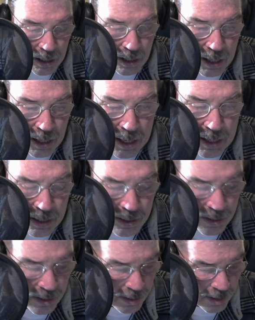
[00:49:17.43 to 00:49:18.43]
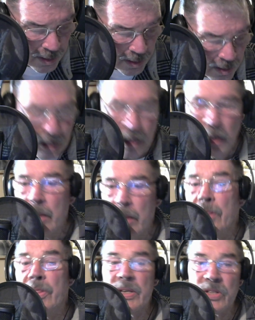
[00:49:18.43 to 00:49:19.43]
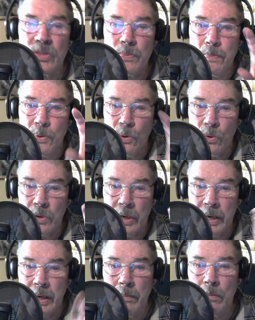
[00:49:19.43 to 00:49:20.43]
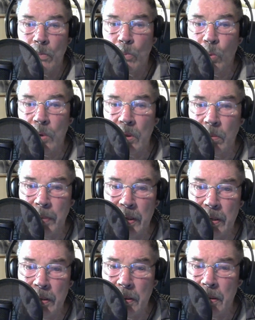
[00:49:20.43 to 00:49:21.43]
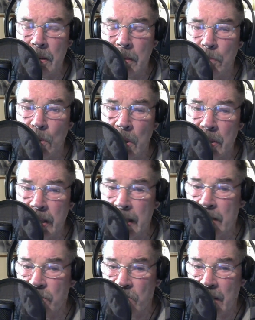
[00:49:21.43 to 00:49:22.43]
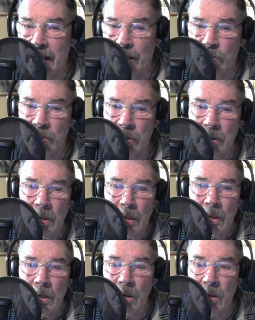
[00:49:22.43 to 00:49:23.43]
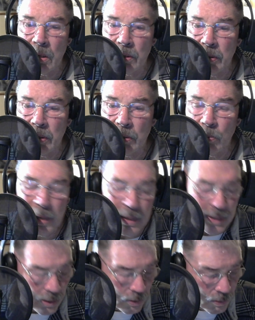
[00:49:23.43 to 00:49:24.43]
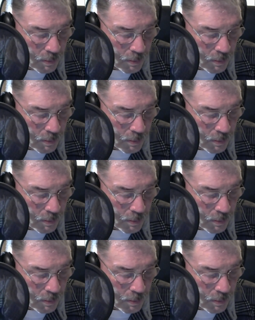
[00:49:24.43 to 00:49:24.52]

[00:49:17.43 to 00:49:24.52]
and this program will be broadcast out on radio,